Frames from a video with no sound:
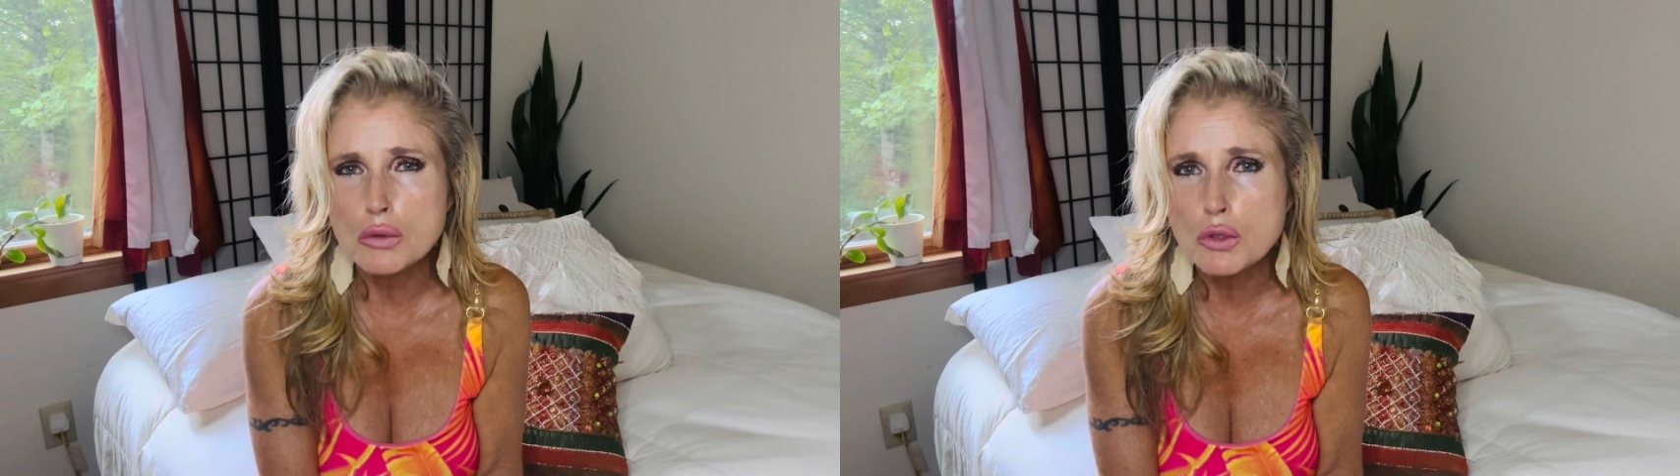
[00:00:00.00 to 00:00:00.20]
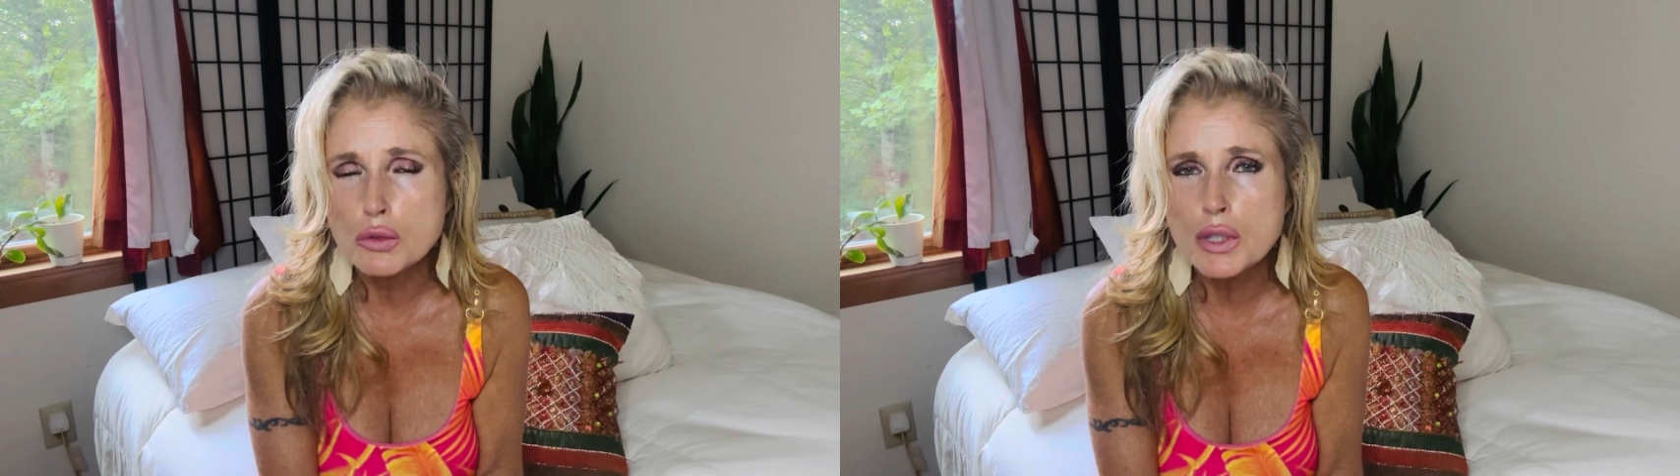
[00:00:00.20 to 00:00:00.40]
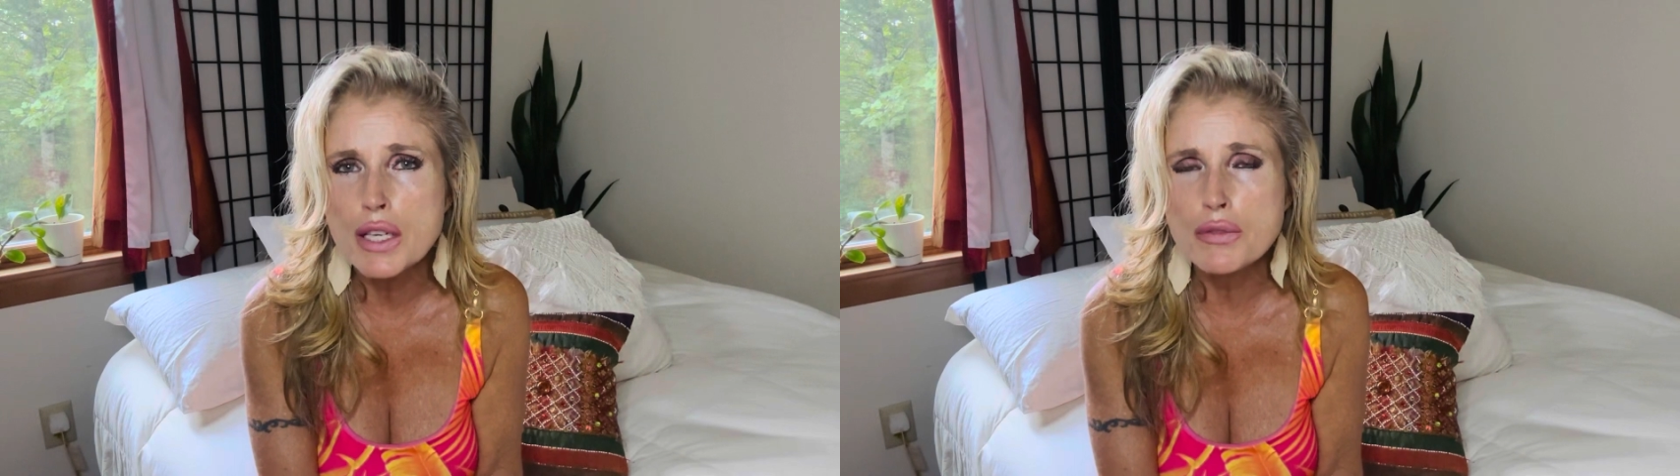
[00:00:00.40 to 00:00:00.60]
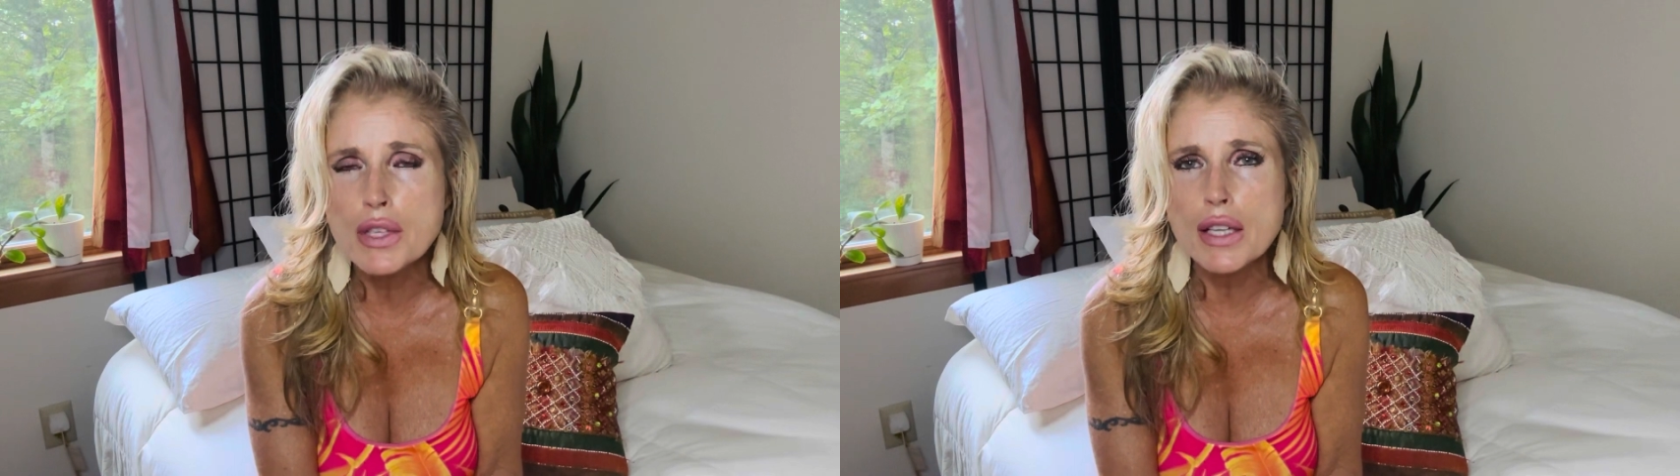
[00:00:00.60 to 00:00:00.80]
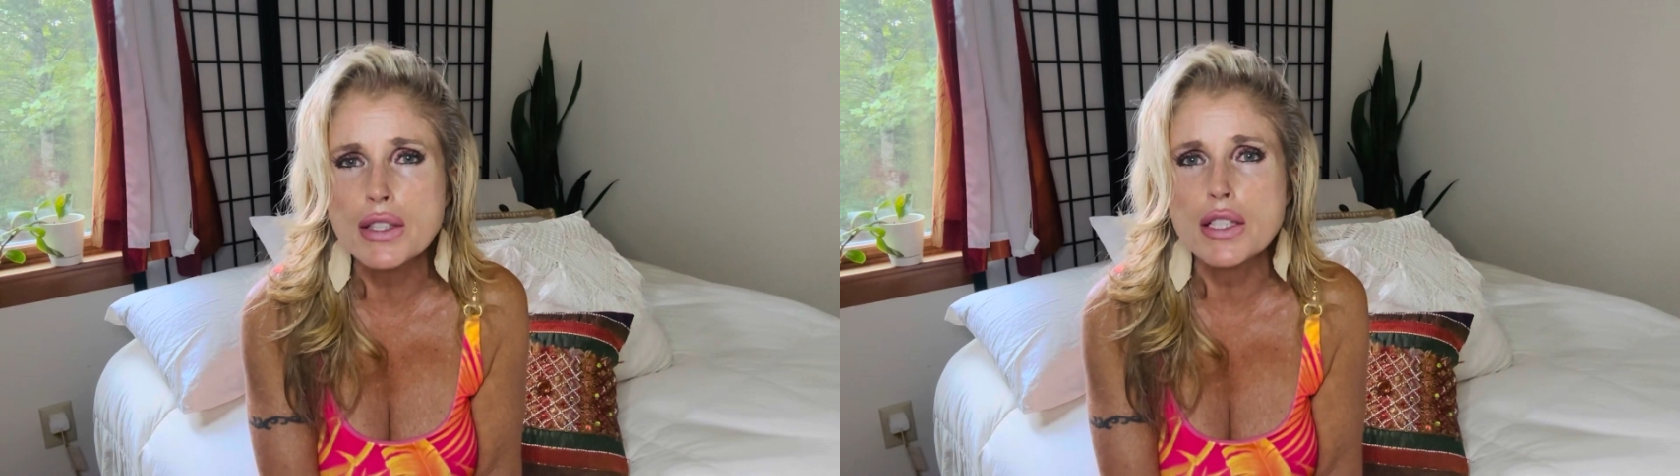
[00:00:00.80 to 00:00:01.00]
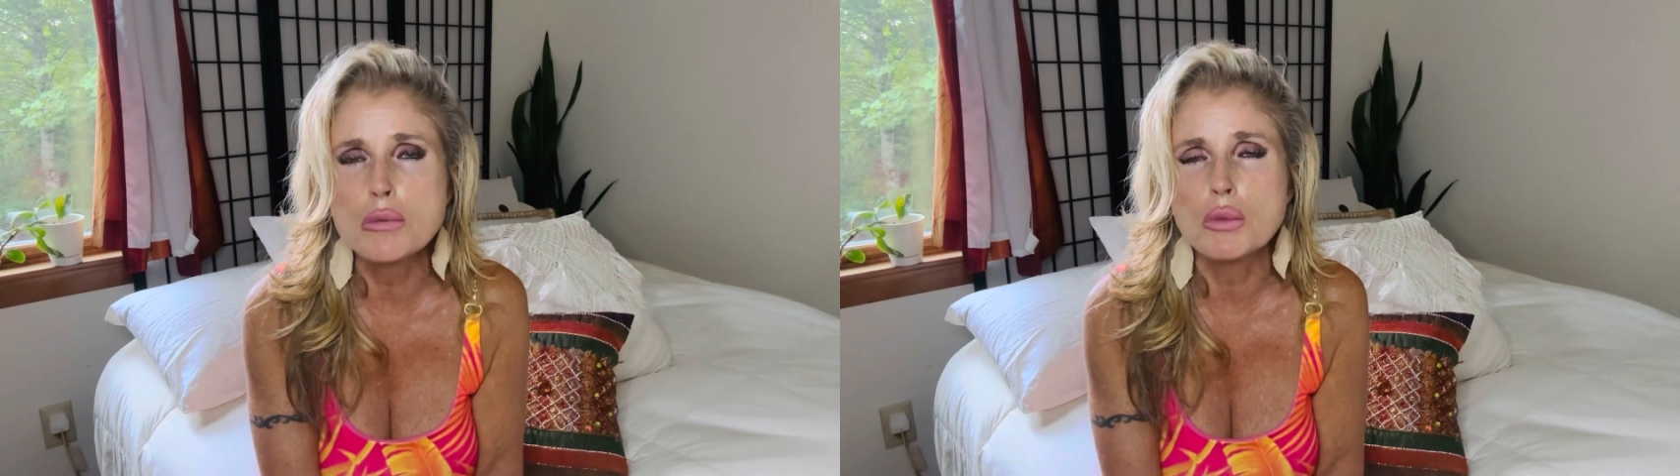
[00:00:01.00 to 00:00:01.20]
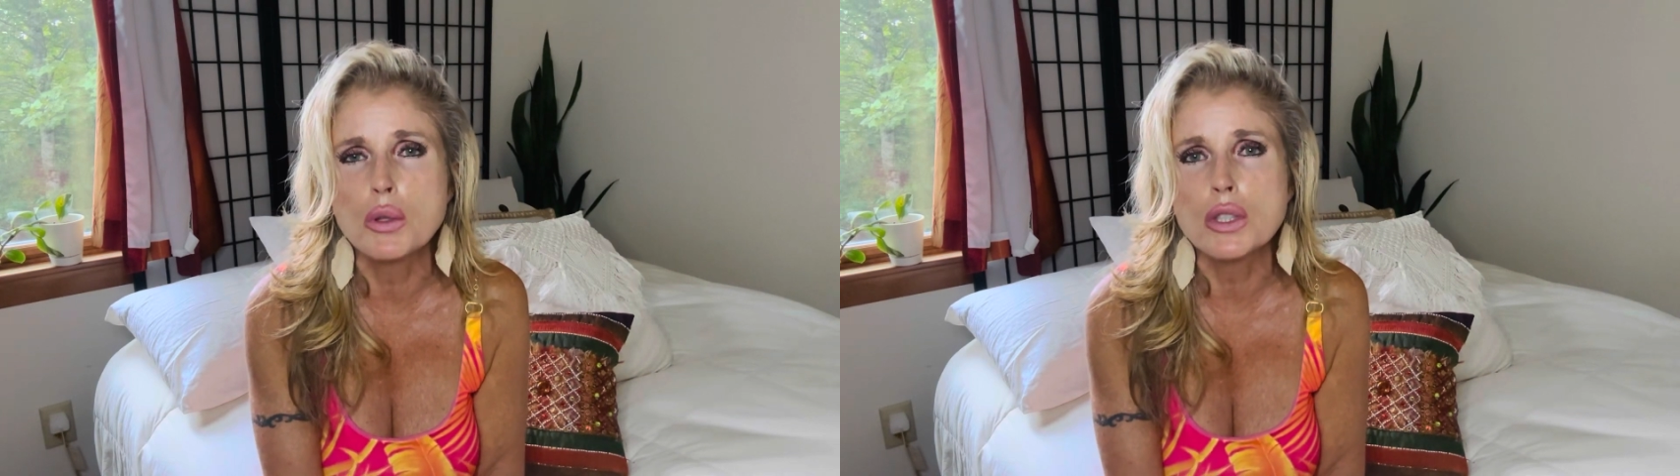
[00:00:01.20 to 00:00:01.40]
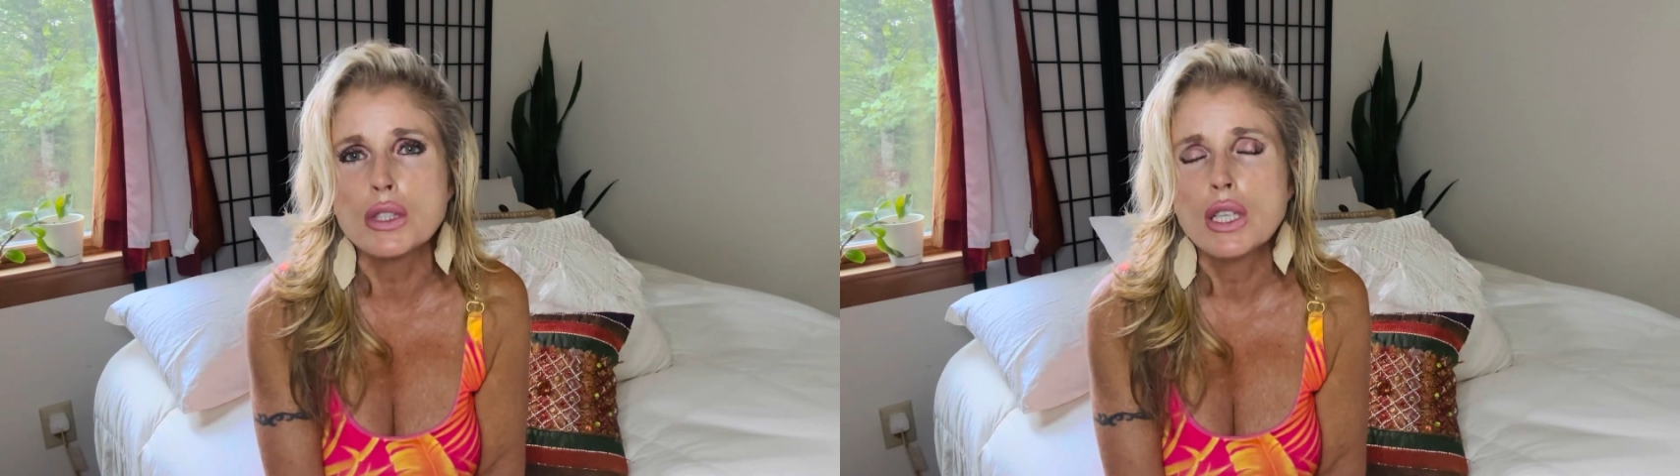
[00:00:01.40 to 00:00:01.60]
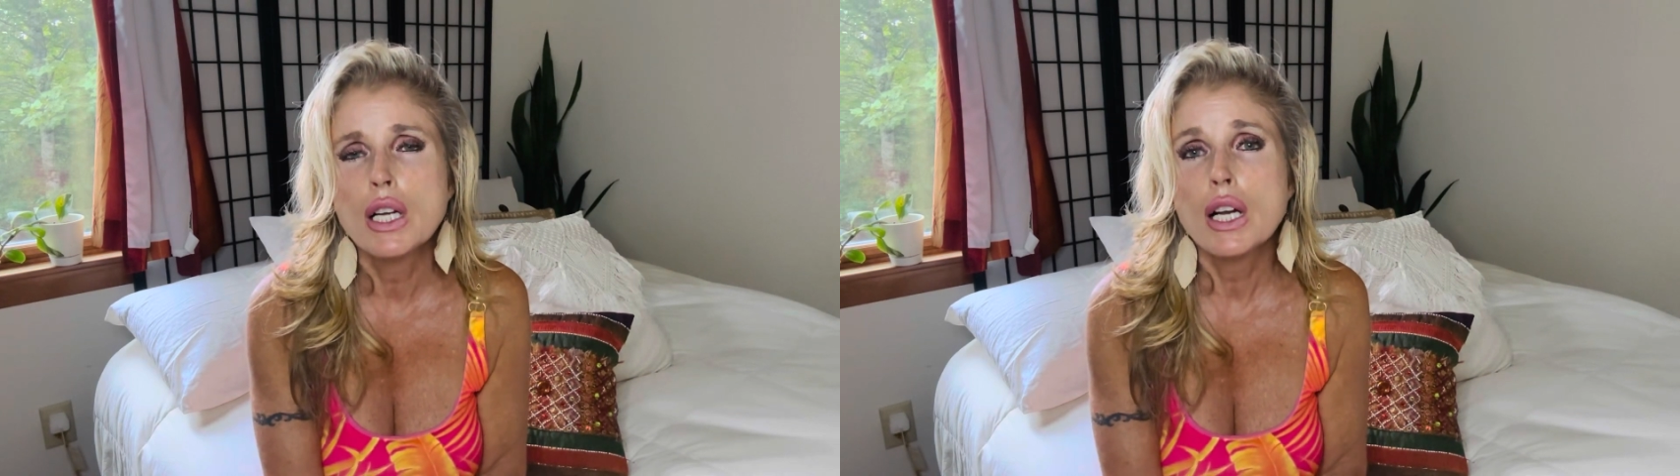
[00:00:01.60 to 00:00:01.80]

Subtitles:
crave that anymore,